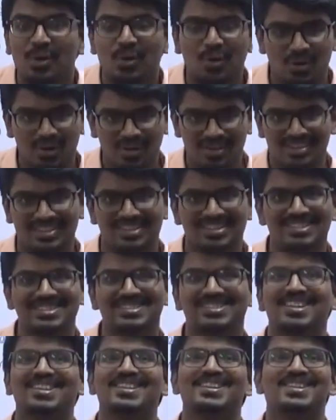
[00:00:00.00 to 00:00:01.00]
or
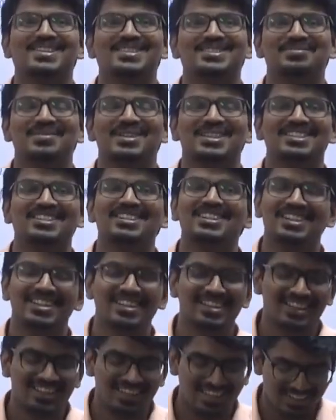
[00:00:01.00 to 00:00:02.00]
strain energy method,
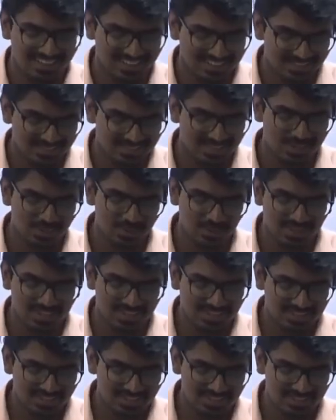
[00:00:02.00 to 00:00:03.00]
and third
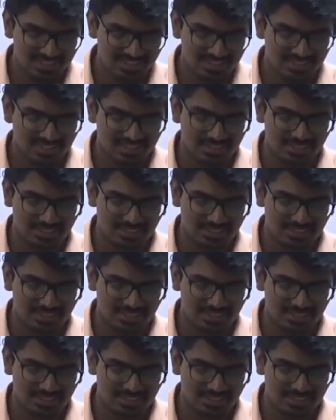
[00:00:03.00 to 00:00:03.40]
one is